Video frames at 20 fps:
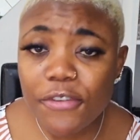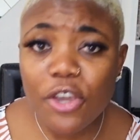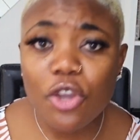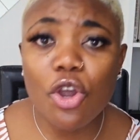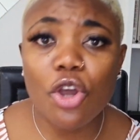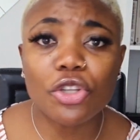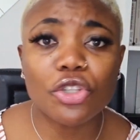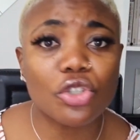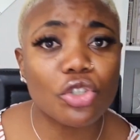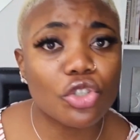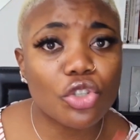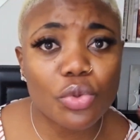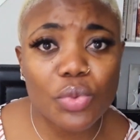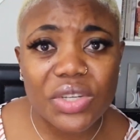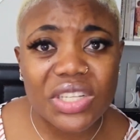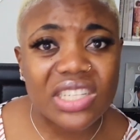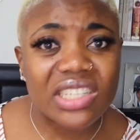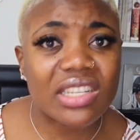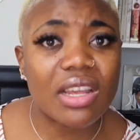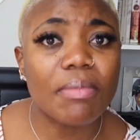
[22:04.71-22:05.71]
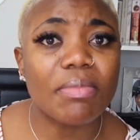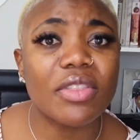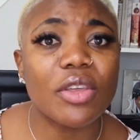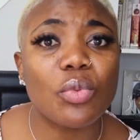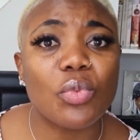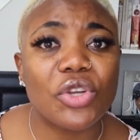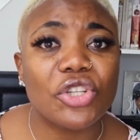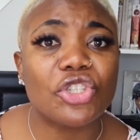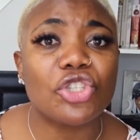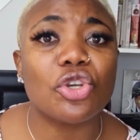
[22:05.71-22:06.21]
you got to do with
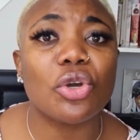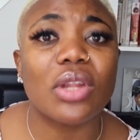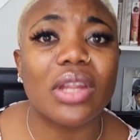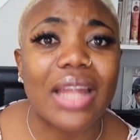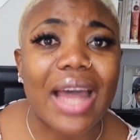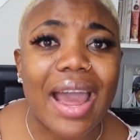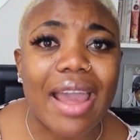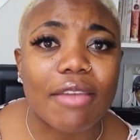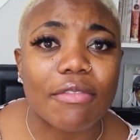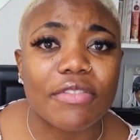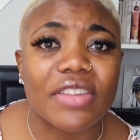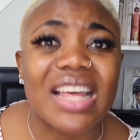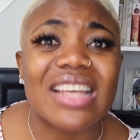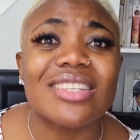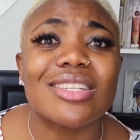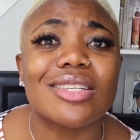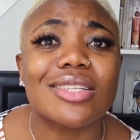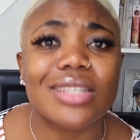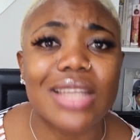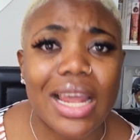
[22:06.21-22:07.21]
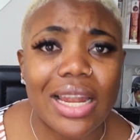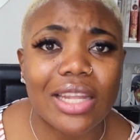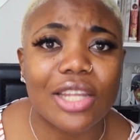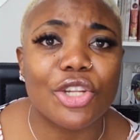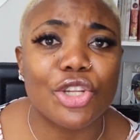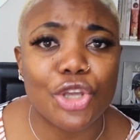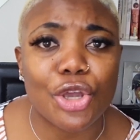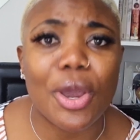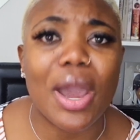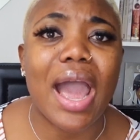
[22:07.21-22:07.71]
something with your life, like
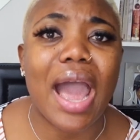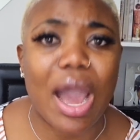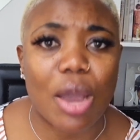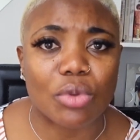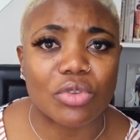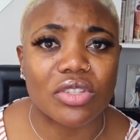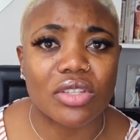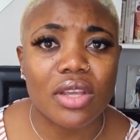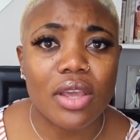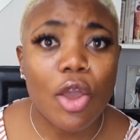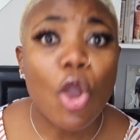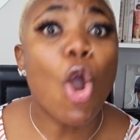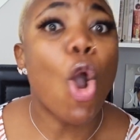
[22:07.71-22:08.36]
selling your house,